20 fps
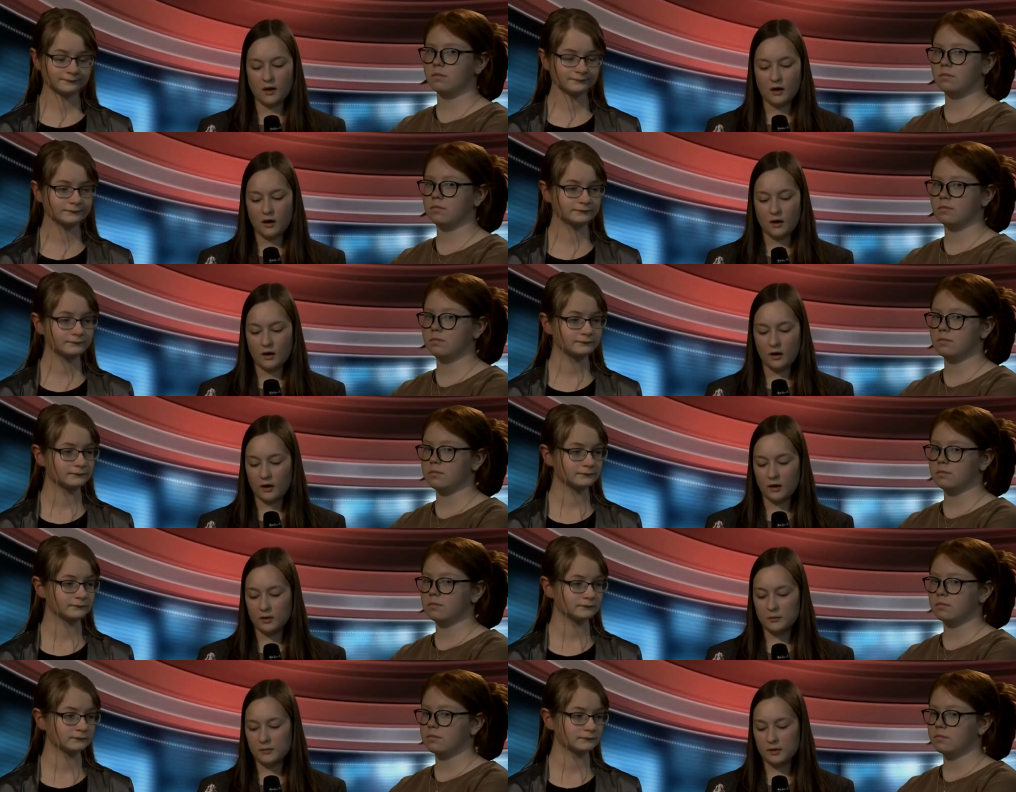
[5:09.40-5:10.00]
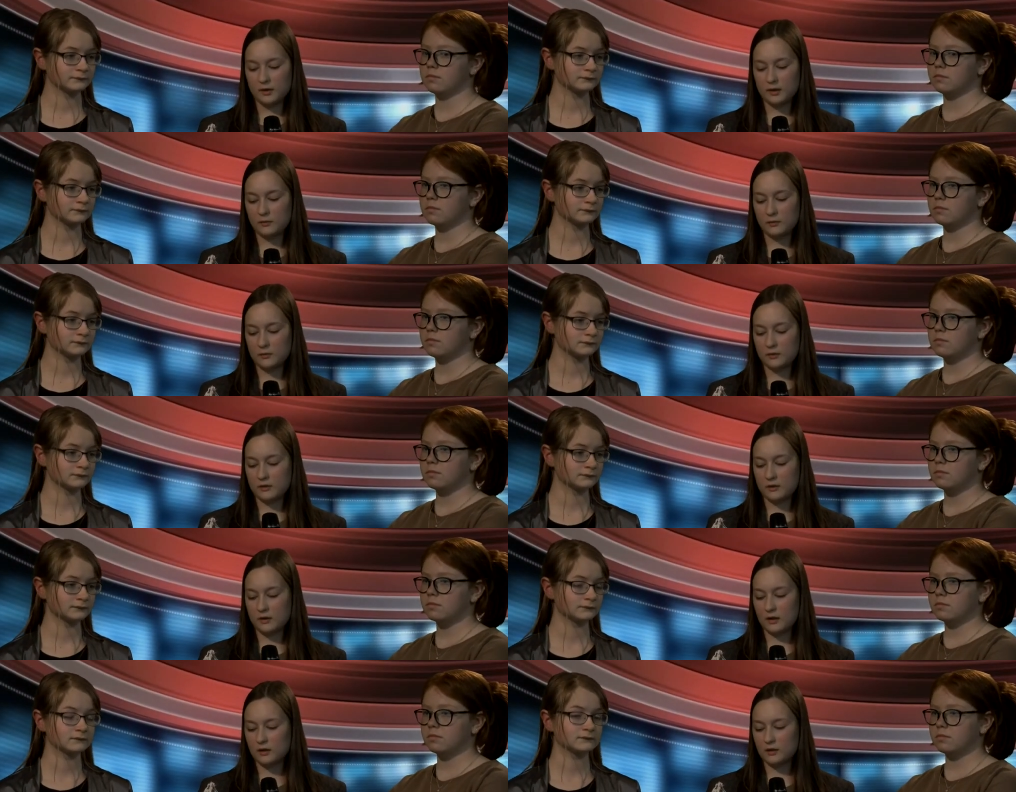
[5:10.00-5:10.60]
Speaker 1: I'm here
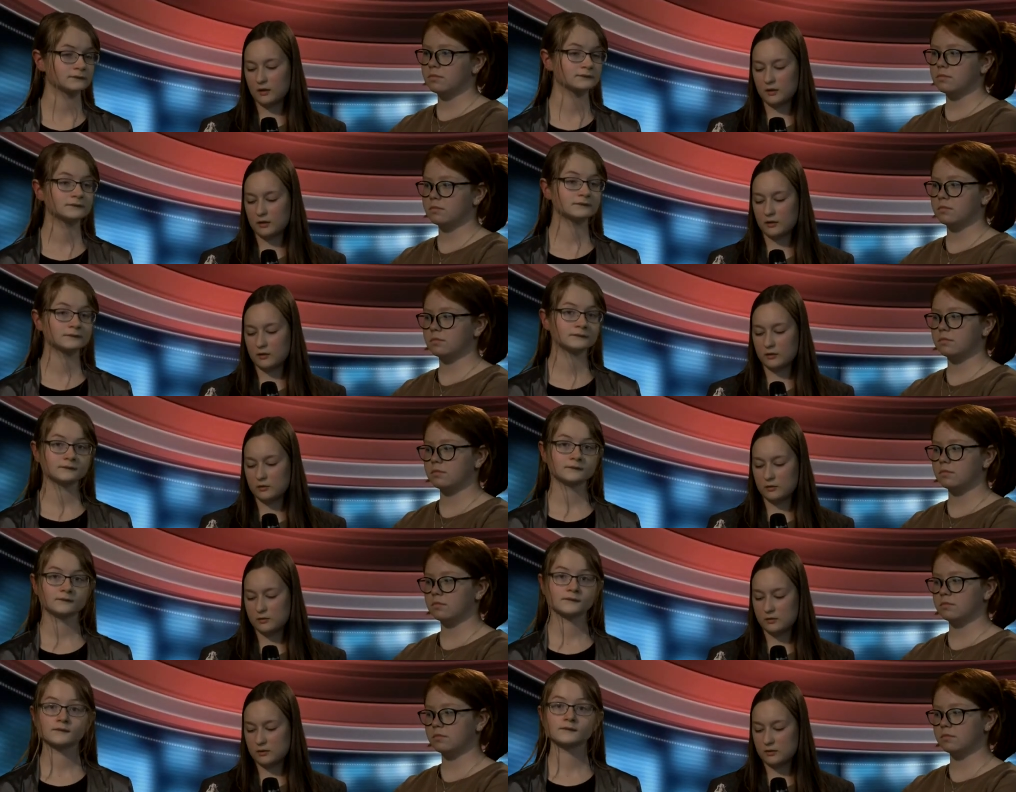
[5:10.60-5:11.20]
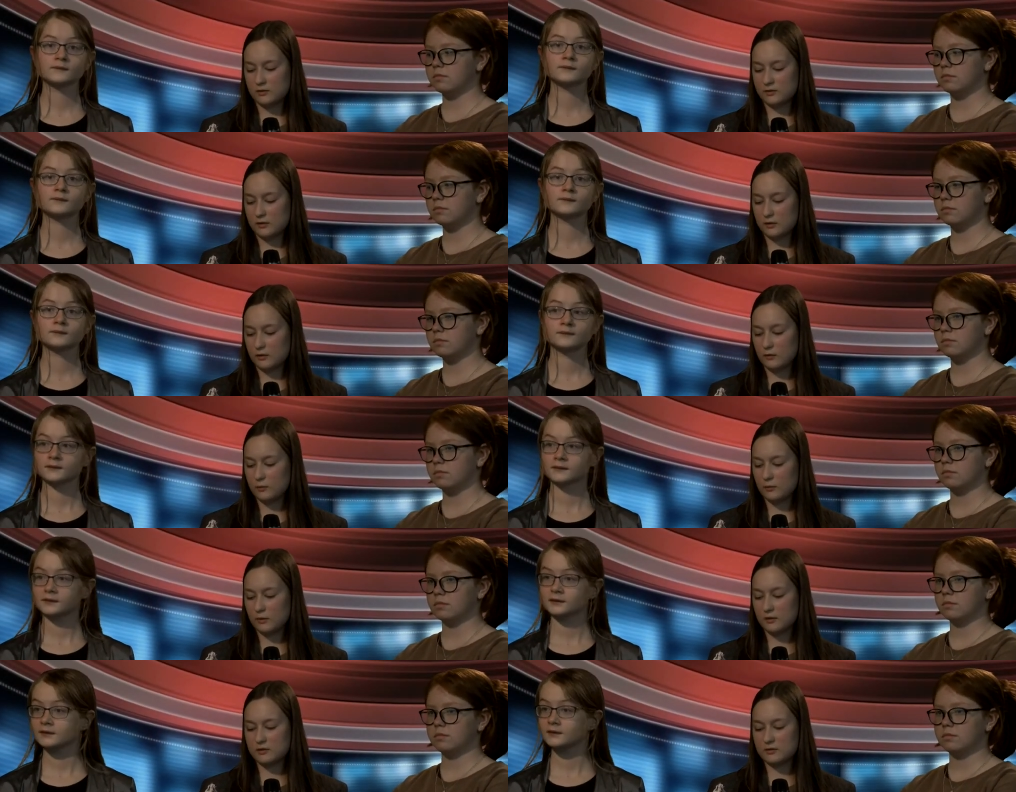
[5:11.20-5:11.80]
with Yanko, who says they were
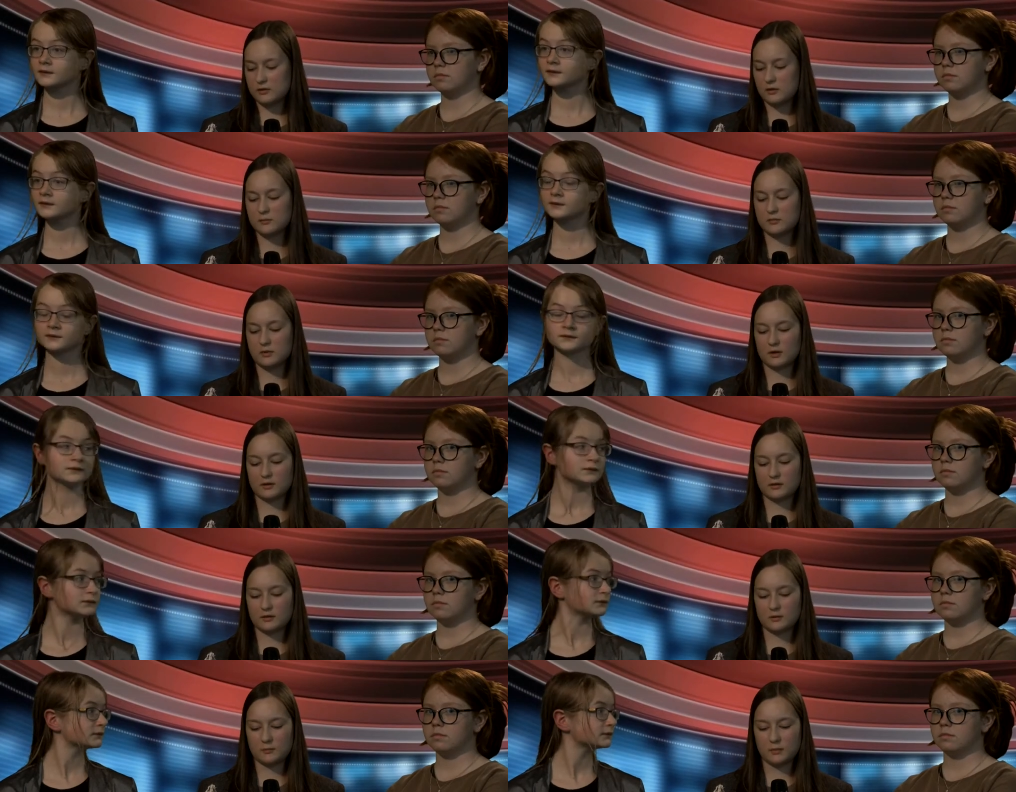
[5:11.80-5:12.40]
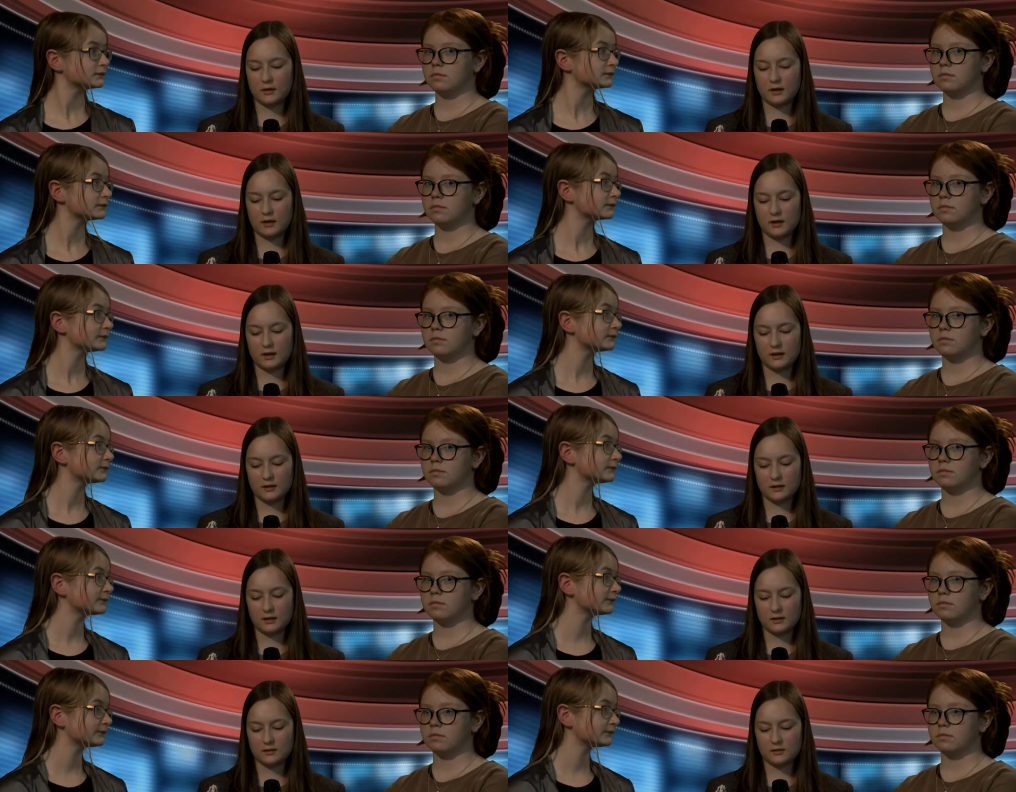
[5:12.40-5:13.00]
once abducted by
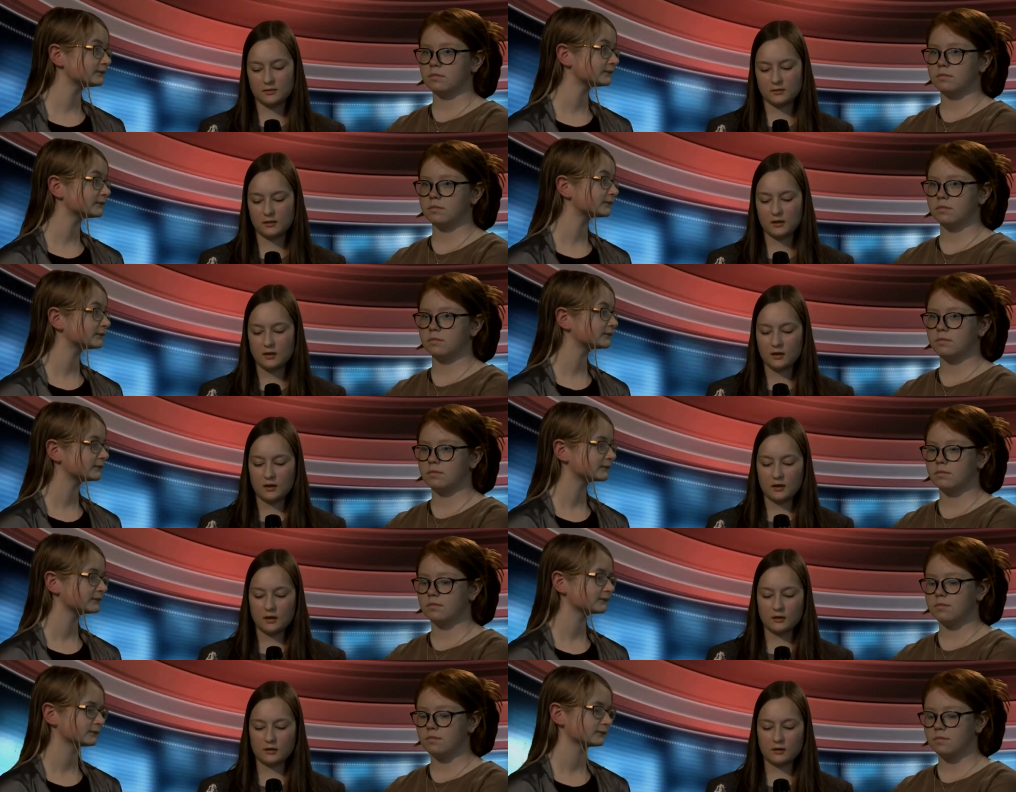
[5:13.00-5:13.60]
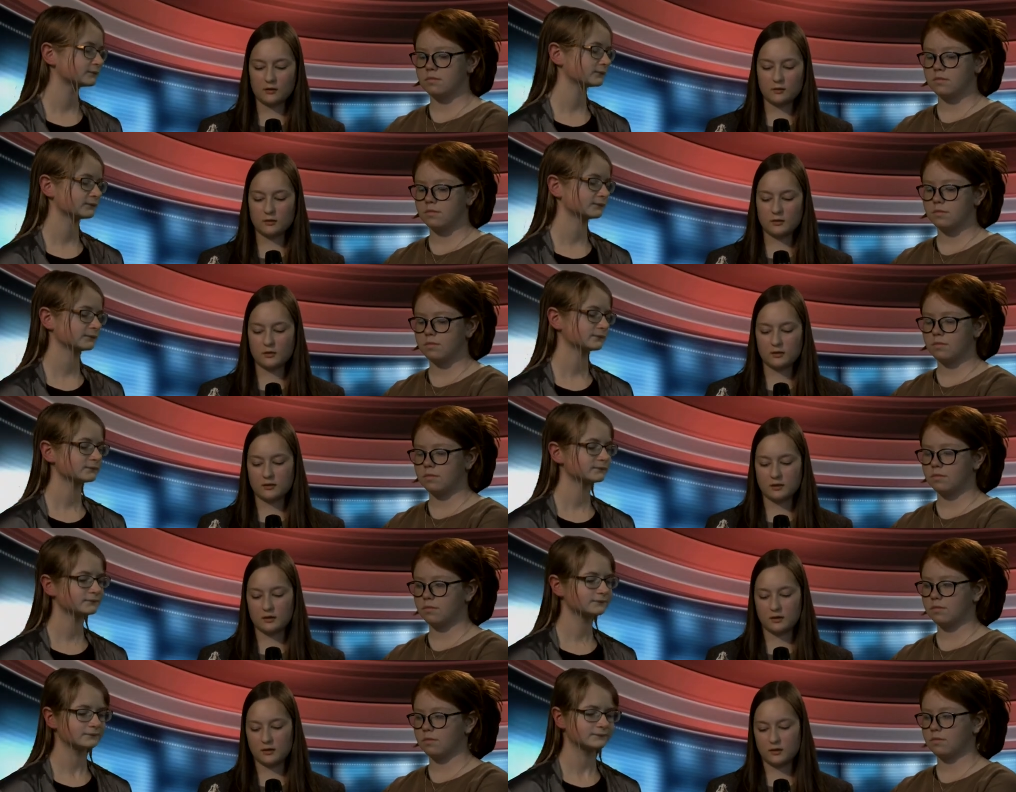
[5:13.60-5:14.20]
aliens. Hello, and
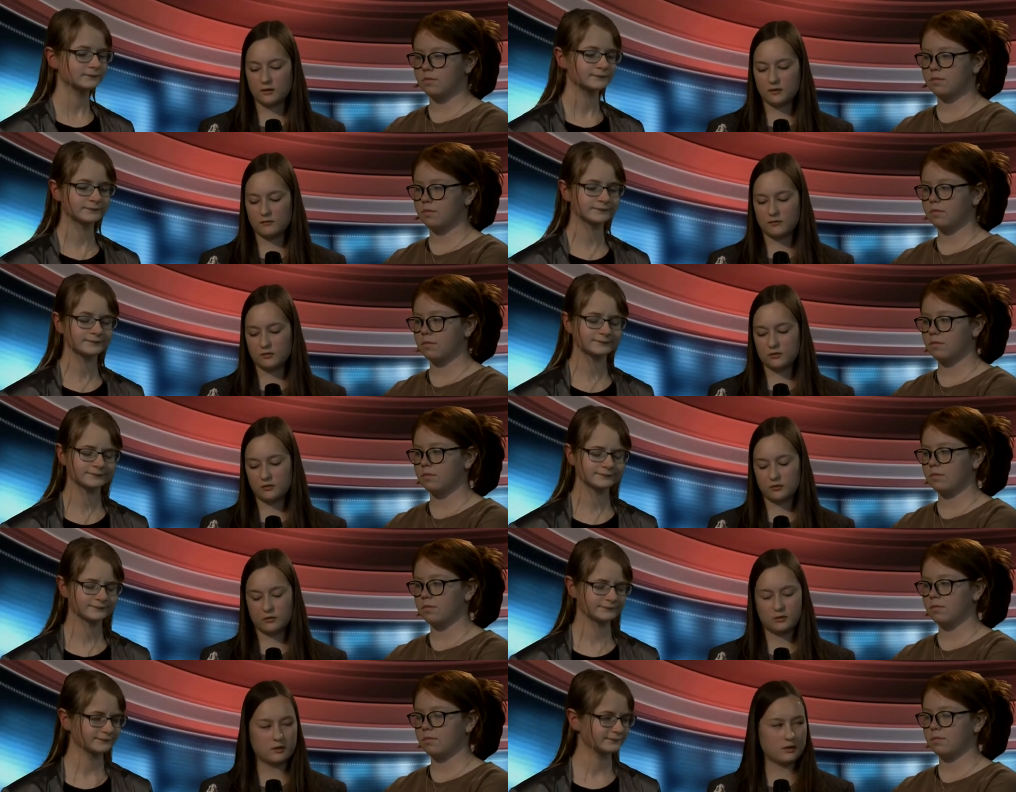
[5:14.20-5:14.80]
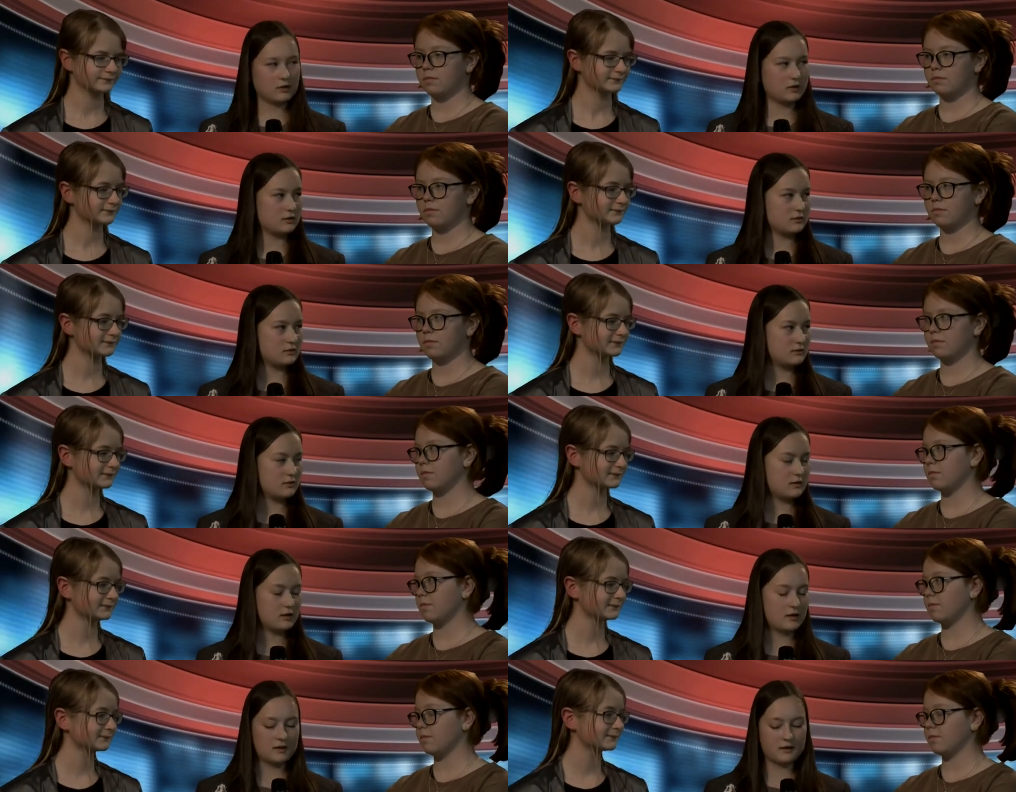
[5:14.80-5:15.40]
thank you for joining us
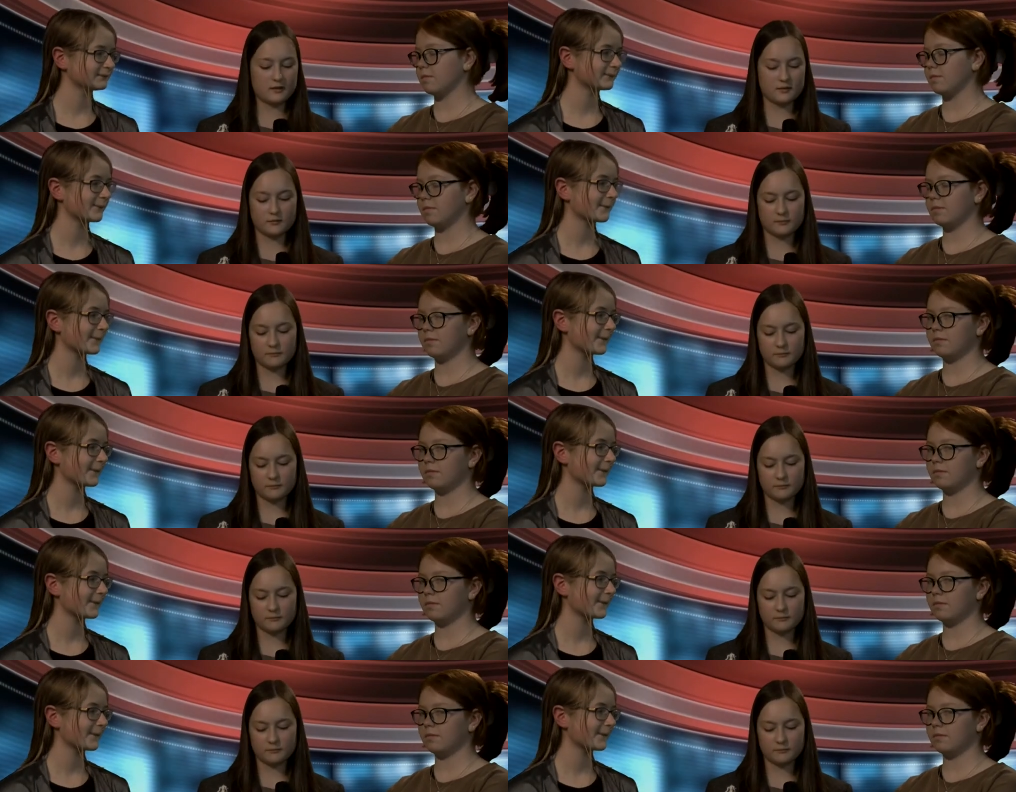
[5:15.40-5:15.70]
today.